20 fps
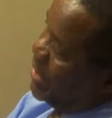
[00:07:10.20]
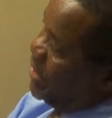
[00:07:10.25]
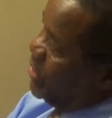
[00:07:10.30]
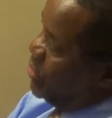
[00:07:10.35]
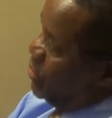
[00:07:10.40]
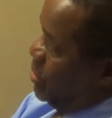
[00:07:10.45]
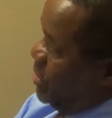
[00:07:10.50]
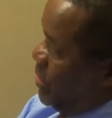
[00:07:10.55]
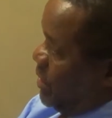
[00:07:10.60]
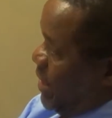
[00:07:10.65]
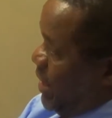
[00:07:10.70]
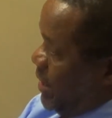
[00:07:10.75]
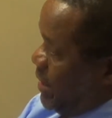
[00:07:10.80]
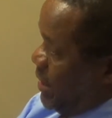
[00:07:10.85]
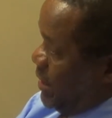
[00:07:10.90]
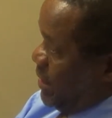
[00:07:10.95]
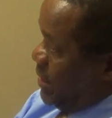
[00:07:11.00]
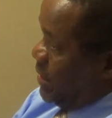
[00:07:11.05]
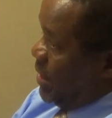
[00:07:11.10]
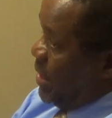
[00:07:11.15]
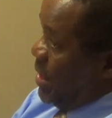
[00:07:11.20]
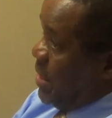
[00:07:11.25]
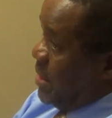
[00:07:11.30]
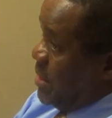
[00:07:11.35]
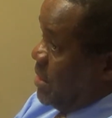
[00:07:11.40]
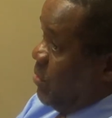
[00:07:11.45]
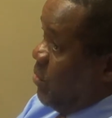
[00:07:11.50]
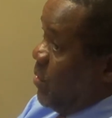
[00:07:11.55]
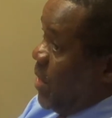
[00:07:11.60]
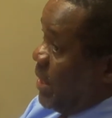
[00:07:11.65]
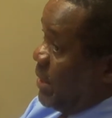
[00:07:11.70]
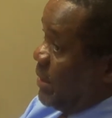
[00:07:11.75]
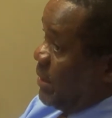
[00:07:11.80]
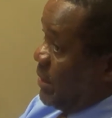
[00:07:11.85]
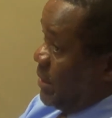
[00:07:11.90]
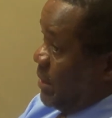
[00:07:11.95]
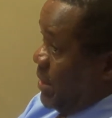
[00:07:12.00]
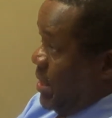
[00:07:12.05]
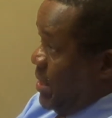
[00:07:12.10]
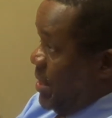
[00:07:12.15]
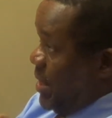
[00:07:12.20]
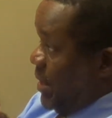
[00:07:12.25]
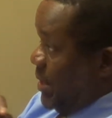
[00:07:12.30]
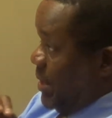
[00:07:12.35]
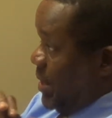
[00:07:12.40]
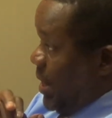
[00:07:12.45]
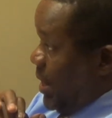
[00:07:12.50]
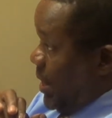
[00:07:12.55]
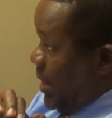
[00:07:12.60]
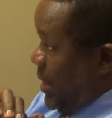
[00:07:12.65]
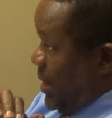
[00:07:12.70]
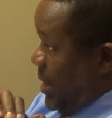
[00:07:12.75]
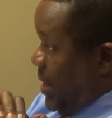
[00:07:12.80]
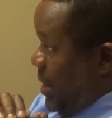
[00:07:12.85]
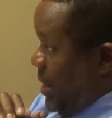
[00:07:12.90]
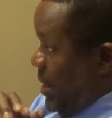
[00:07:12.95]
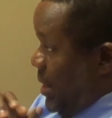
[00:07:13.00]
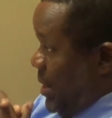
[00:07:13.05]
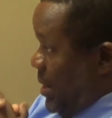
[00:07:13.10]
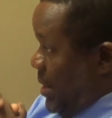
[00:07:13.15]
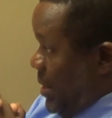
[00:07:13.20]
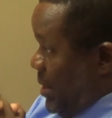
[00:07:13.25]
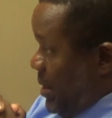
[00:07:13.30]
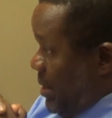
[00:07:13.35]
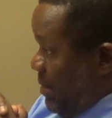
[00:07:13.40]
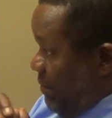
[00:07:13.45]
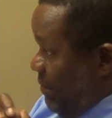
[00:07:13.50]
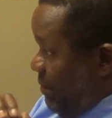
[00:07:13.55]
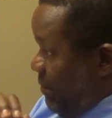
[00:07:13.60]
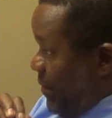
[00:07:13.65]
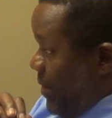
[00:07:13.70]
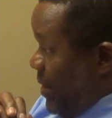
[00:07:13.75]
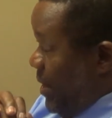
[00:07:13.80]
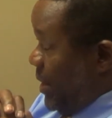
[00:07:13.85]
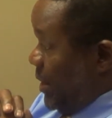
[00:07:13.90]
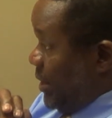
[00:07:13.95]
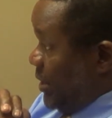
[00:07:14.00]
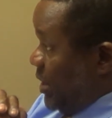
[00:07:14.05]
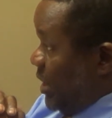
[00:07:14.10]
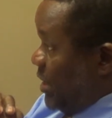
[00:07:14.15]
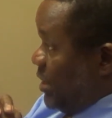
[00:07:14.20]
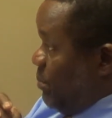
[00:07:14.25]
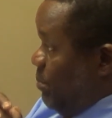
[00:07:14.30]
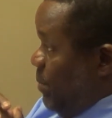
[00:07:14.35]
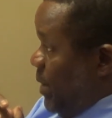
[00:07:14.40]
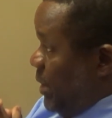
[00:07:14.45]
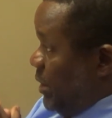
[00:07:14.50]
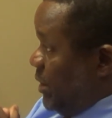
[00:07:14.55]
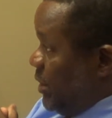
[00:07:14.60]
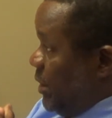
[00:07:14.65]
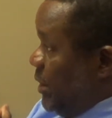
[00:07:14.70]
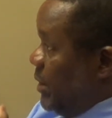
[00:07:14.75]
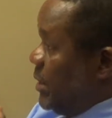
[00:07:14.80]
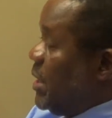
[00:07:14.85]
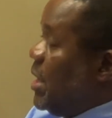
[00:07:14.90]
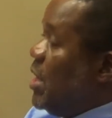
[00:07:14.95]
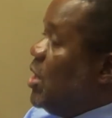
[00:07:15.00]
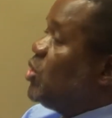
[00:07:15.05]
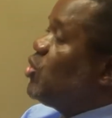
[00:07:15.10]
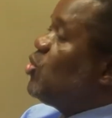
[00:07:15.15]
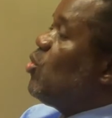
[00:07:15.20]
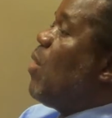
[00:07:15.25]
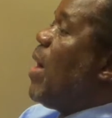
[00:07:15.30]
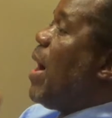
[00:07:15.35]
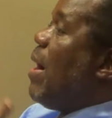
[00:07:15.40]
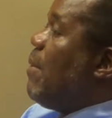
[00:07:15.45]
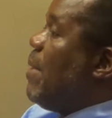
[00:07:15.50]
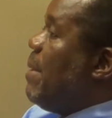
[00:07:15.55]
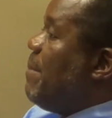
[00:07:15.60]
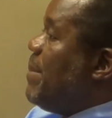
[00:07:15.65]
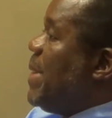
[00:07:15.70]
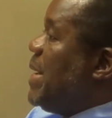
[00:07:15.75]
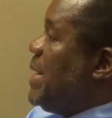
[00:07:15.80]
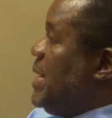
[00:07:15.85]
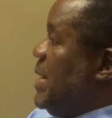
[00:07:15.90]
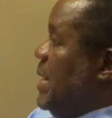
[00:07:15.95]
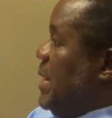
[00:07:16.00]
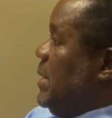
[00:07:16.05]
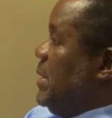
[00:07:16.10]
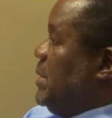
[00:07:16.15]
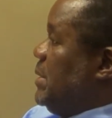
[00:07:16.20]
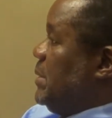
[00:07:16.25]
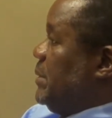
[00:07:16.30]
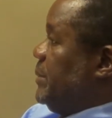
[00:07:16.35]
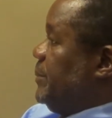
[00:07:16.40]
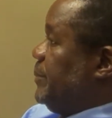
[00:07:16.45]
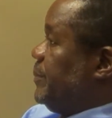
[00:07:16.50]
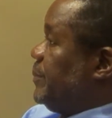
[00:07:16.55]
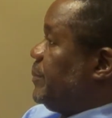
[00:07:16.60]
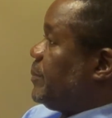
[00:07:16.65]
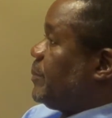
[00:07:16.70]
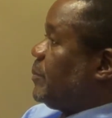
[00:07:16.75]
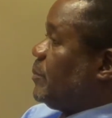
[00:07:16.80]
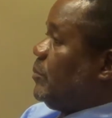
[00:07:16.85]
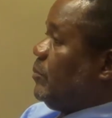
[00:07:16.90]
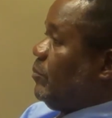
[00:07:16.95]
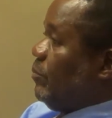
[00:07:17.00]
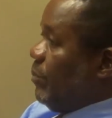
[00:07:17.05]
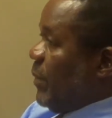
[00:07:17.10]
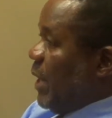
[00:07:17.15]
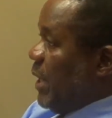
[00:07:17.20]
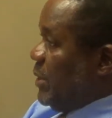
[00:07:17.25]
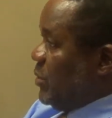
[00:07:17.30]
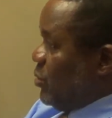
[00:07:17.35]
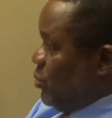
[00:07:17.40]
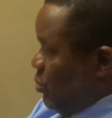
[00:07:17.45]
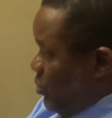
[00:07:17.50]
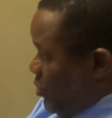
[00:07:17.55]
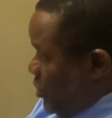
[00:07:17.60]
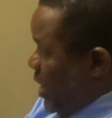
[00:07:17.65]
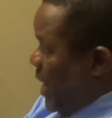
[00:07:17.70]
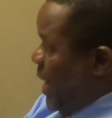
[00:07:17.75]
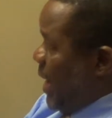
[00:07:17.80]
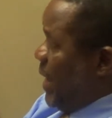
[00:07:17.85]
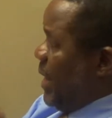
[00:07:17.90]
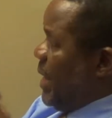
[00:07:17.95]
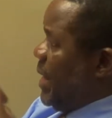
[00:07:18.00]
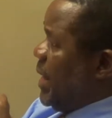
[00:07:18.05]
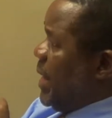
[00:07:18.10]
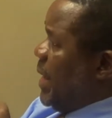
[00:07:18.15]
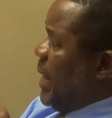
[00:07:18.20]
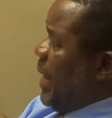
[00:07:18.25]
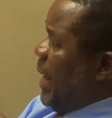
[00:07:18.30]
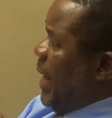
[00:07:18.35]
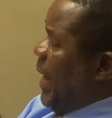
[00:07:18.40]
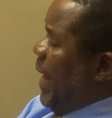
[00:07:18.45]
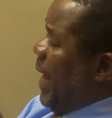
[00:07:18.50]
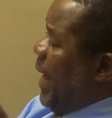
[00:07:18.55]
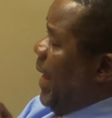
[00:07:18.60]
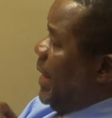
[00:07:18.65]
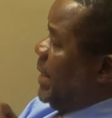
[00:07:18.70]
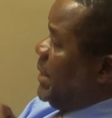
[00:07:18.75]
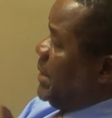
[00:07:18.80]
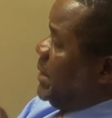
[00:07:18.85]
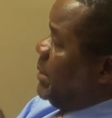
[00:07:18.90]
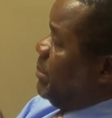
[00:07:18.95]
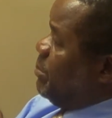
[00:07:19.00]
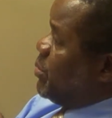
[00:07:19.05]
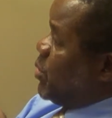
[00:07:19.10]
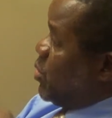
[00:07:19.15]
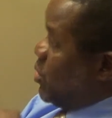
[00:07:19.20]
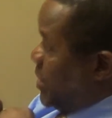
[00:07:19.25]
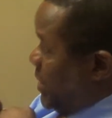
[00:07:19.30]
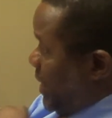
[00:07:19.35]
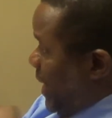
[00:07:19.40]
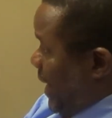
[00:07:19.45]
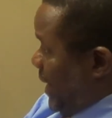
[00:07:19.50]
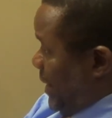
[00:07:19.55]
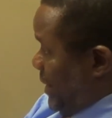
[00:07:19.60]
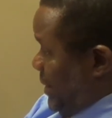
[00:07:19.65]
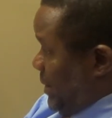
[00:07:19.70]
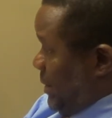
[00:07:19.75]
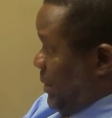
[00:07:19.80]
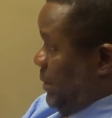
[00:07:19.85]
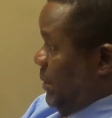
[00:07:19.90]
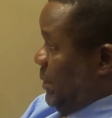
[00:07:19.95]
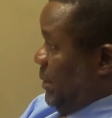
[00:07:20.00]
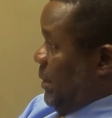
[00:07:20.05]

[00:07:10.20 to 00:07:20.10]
issues such as the ones that I have just mentioned. So our mandate is to try and protect